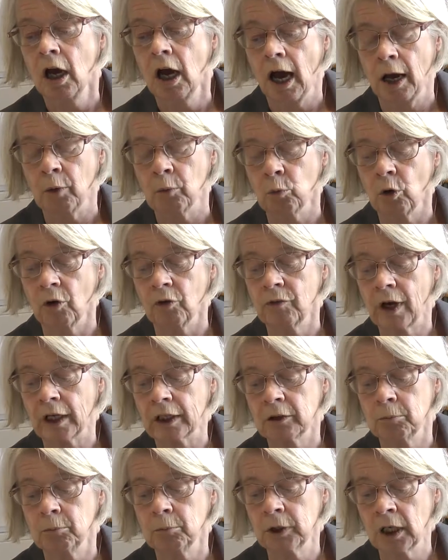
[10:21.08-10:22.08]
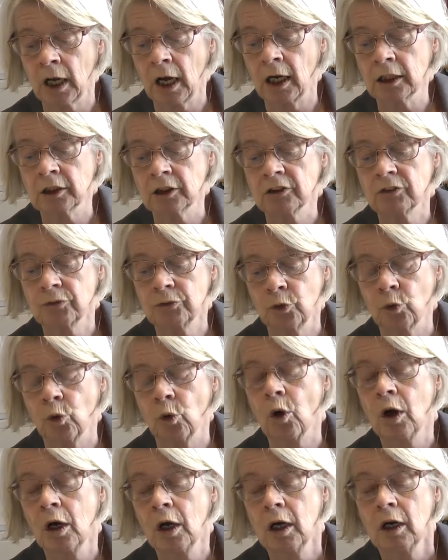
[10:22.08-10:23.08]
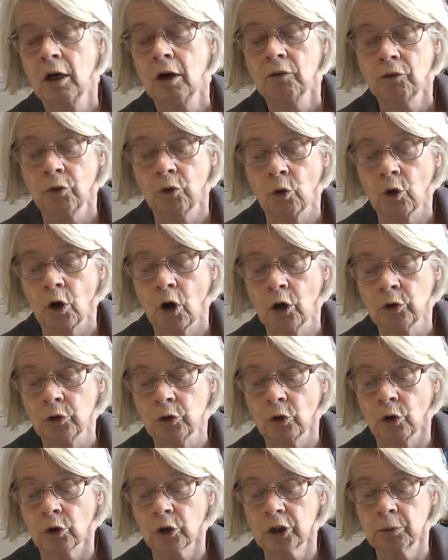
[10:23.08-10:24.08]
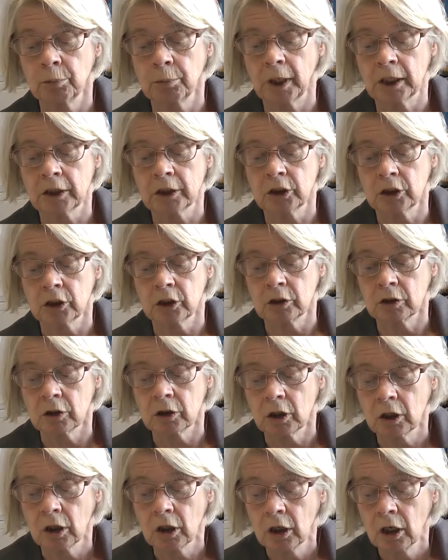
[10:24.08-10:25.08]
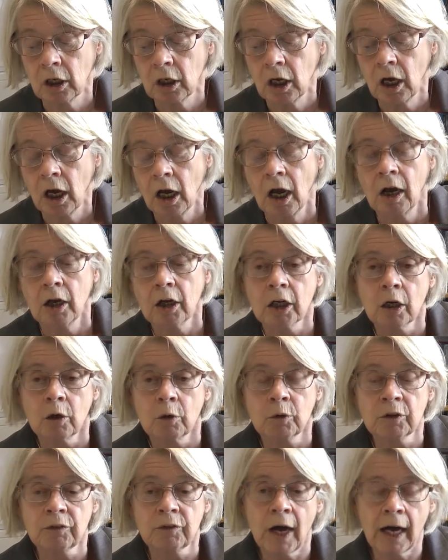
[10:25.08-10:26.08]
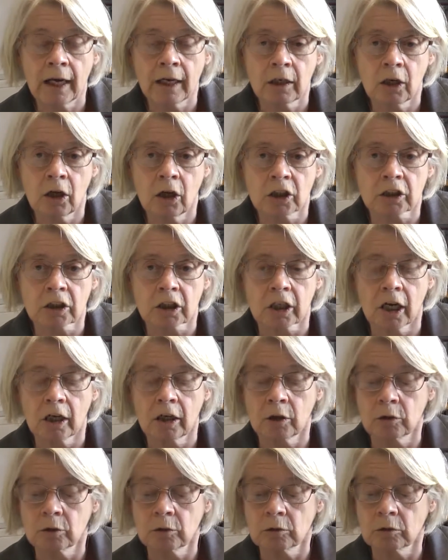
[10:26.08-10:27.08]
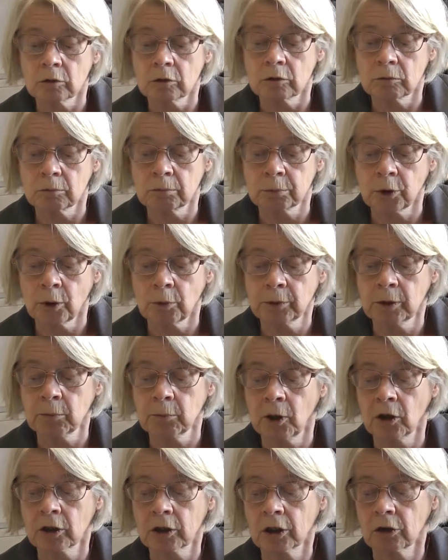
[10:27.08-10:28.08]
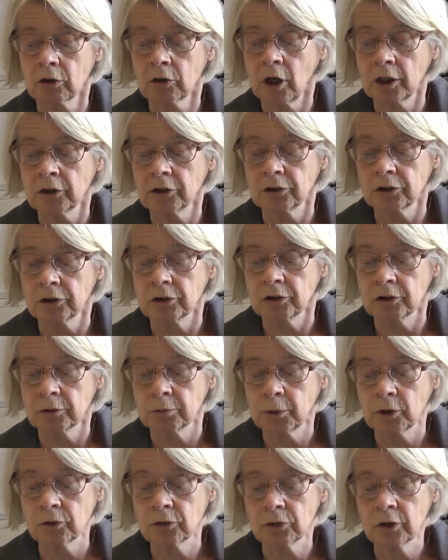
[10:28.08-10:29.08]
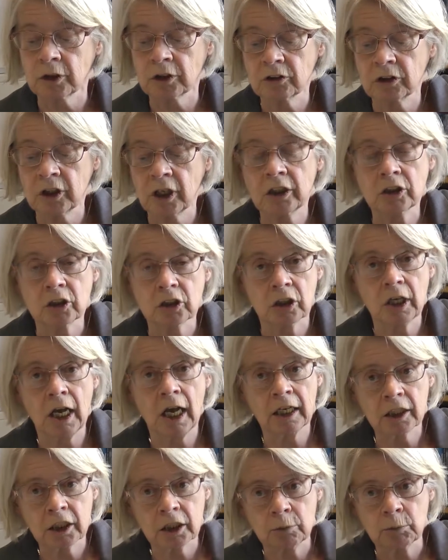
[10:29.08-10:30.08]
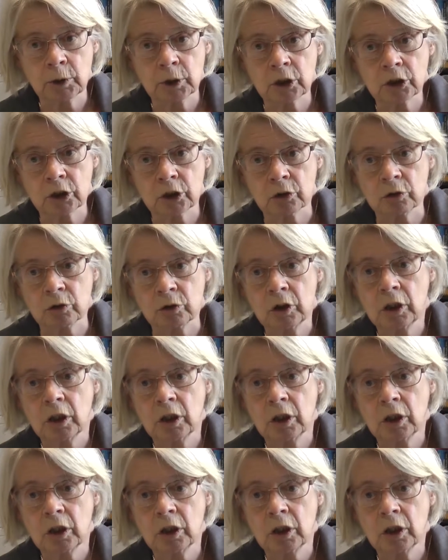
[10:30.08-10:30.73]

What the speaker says: and what that implies for owner occupation. We've had large-scale property market crises, both residential and commercial,